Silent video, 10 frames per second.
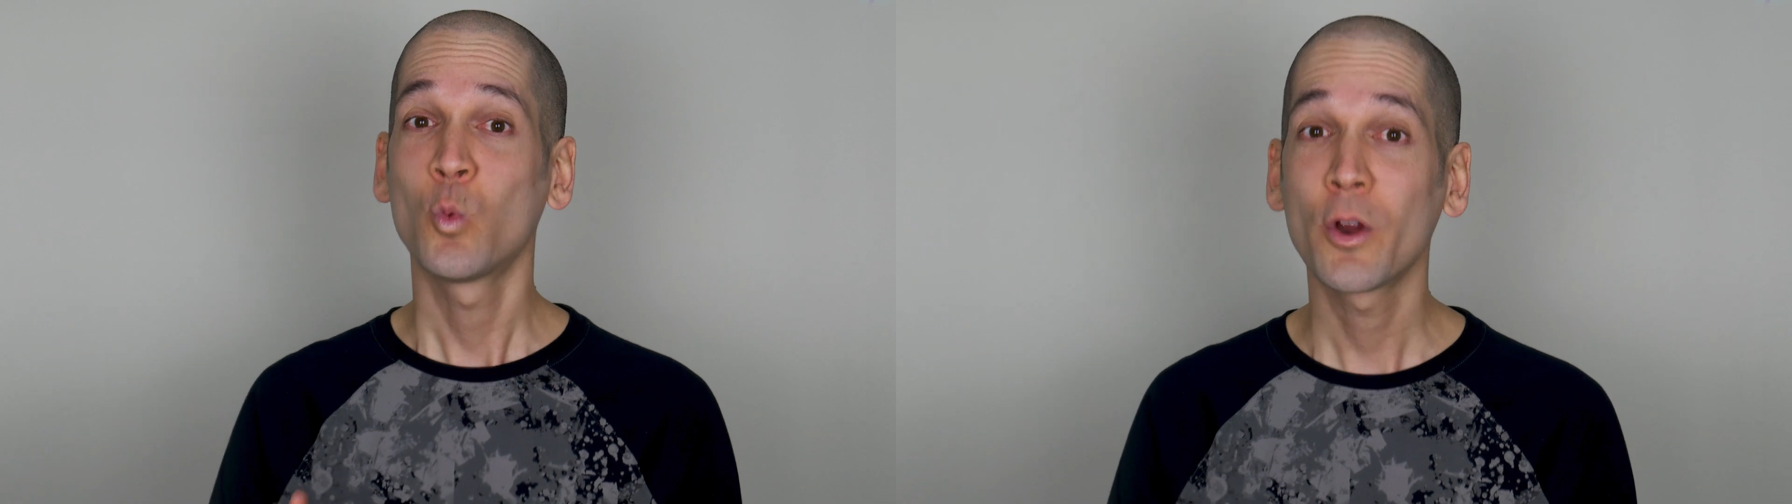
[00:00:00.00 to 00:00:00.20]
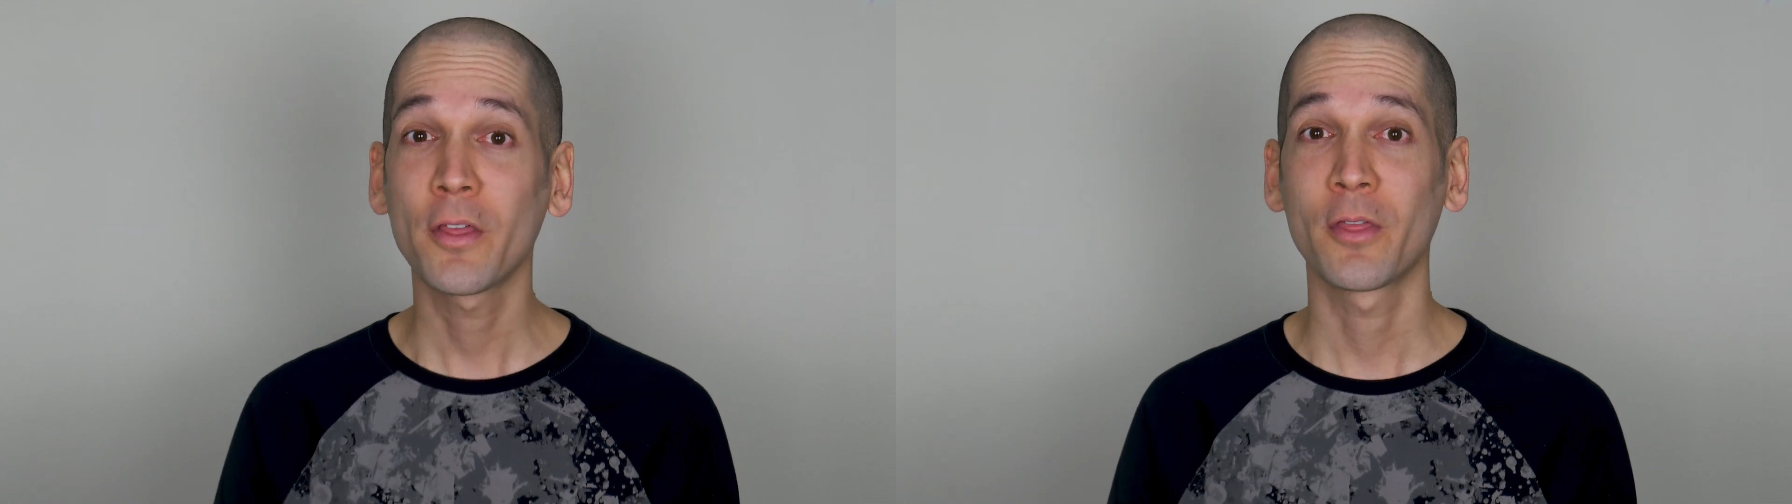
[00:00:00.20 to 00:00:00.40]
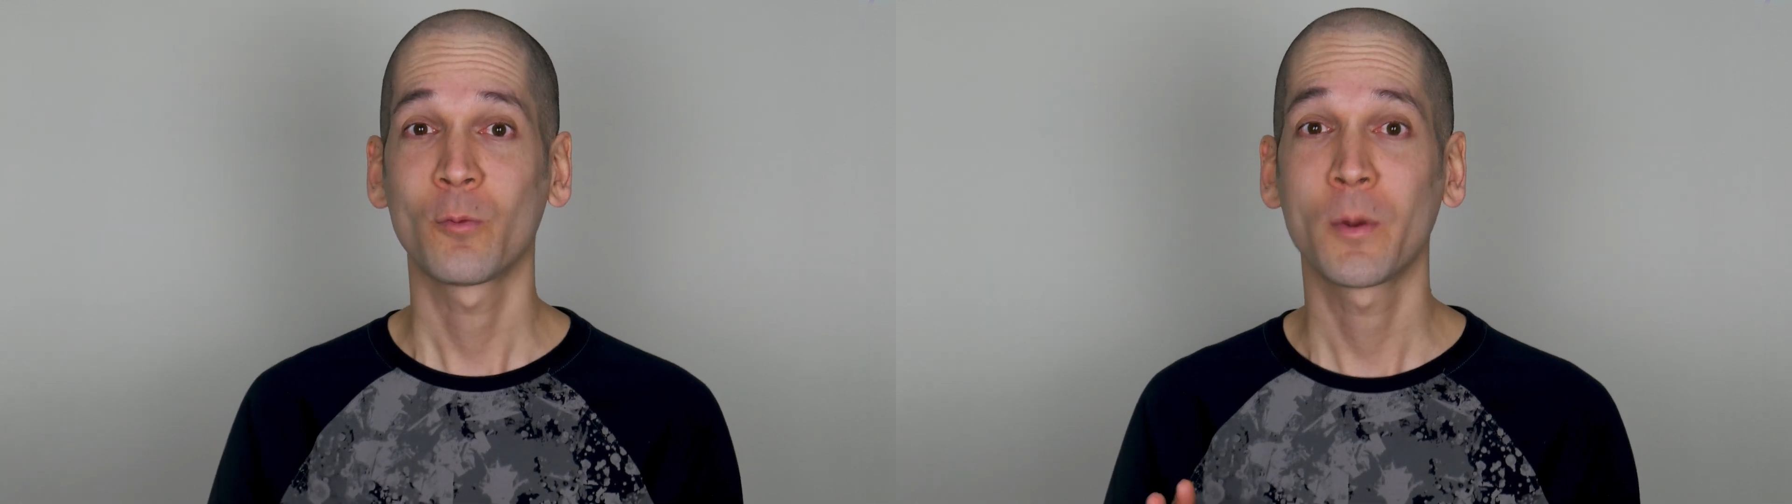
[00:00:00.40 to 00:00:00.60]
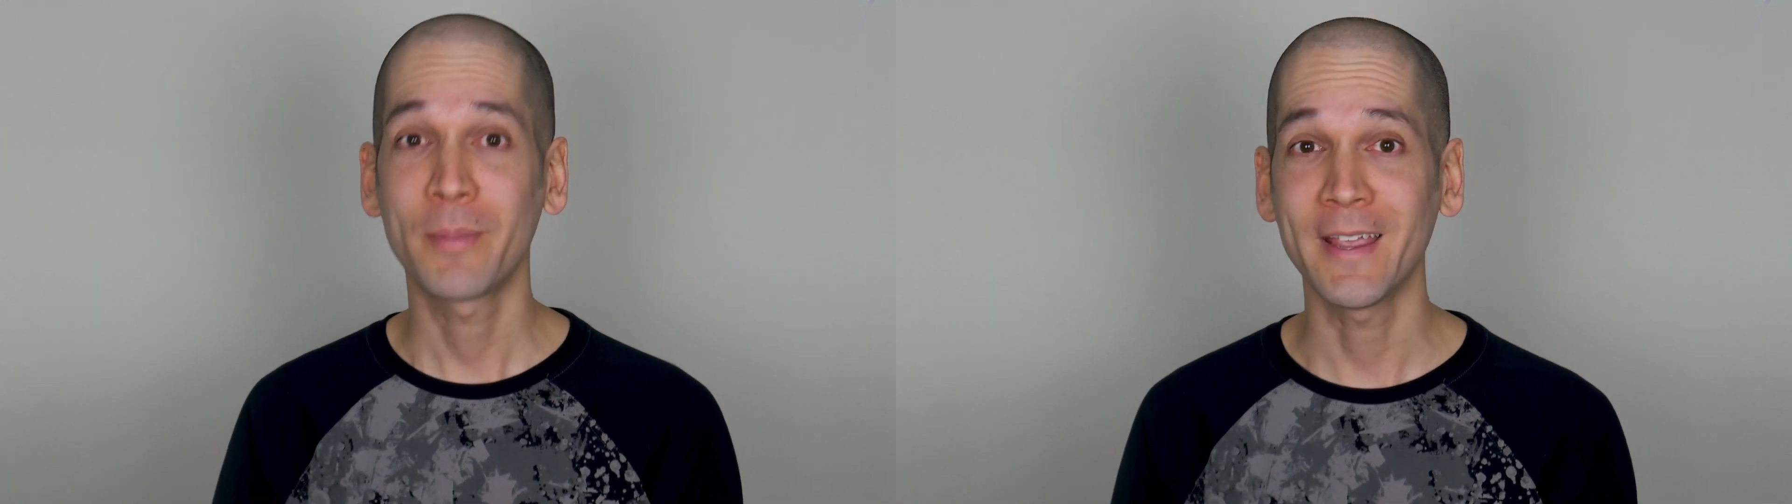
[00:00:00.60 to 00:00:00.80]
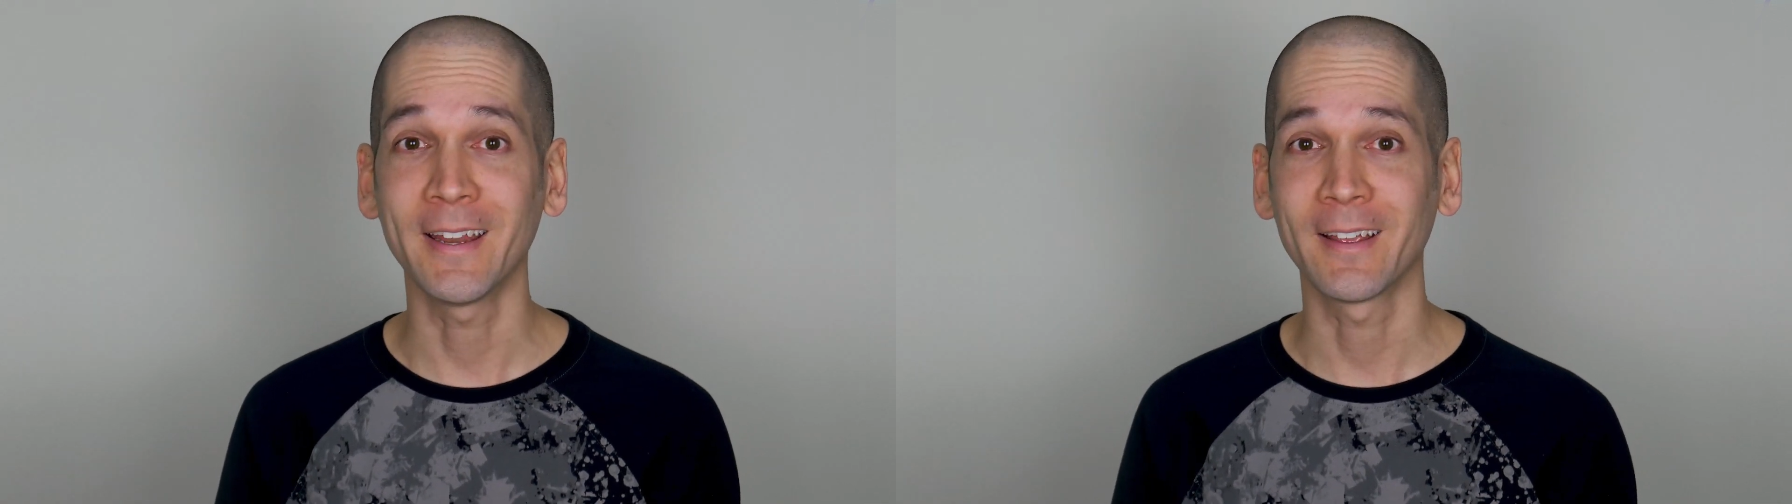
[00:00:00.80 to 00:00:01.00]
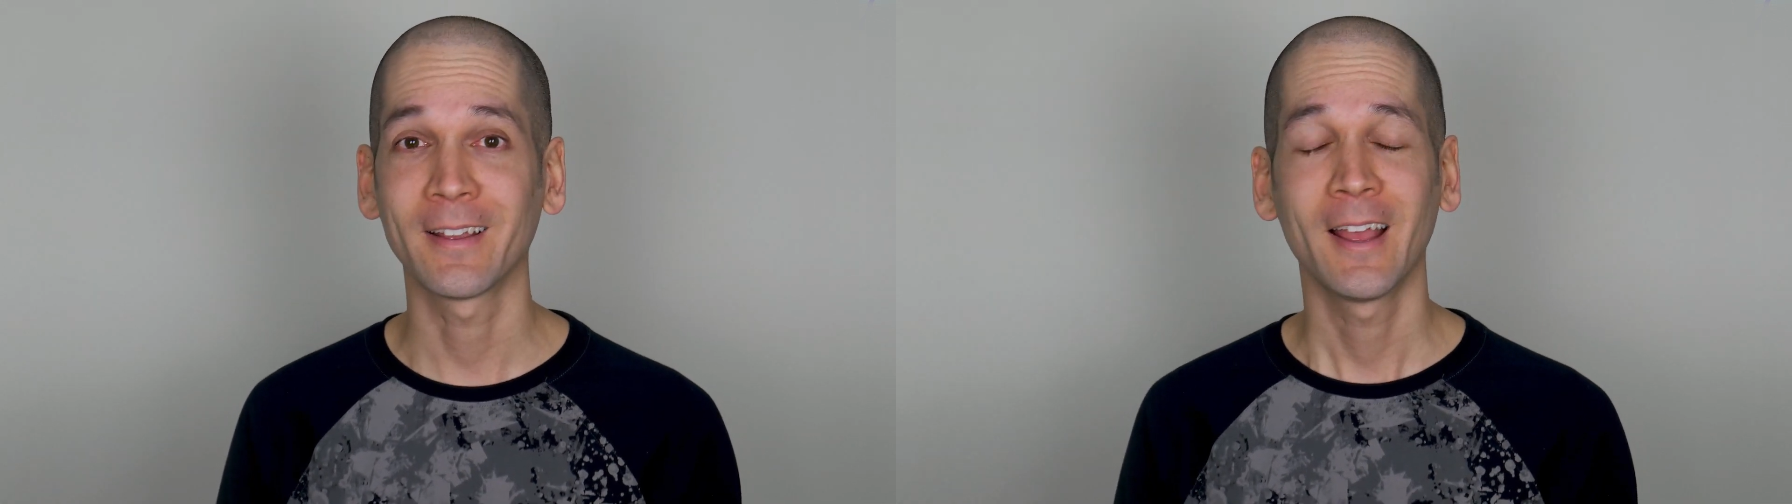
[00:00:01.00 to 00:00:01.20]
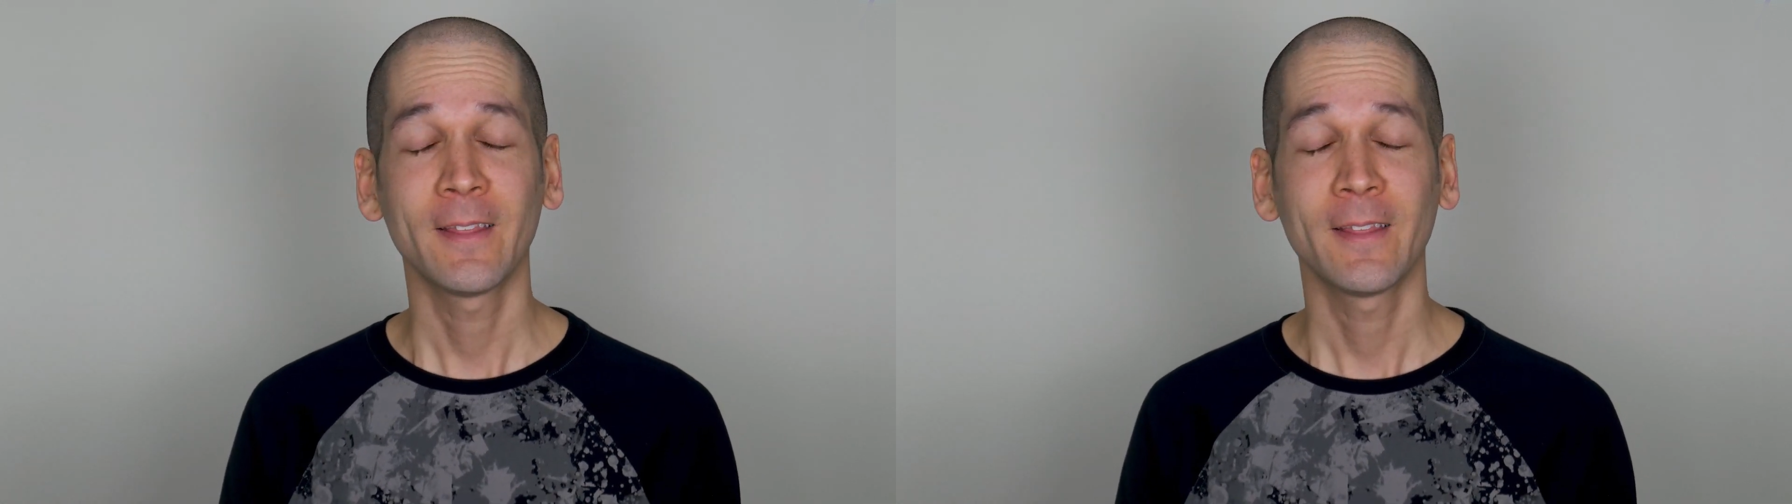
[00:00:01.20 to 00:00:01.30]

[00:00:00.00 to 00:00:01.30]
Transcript: worth repeating